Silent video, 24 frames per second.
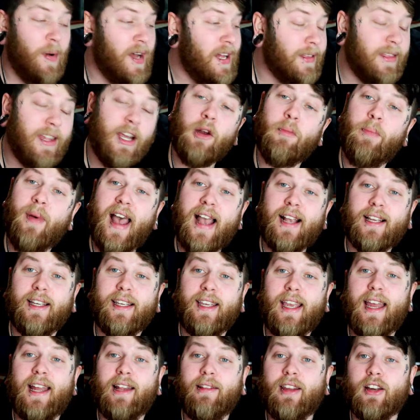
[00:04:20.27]
But they're back
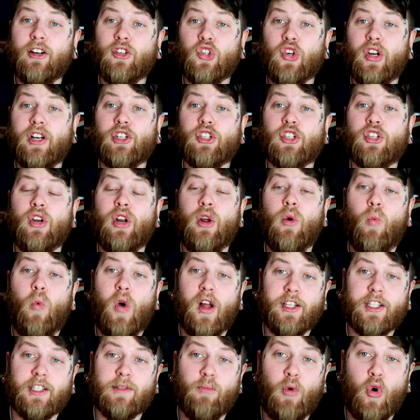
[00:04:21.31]
again. They're trying to shoot it
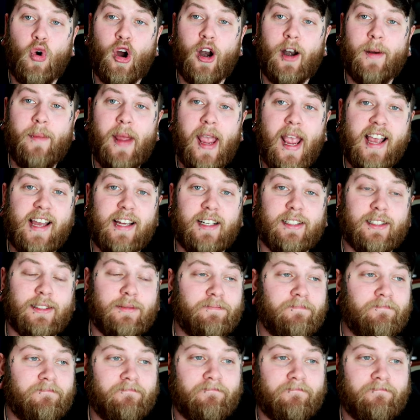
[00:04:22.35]
once more, and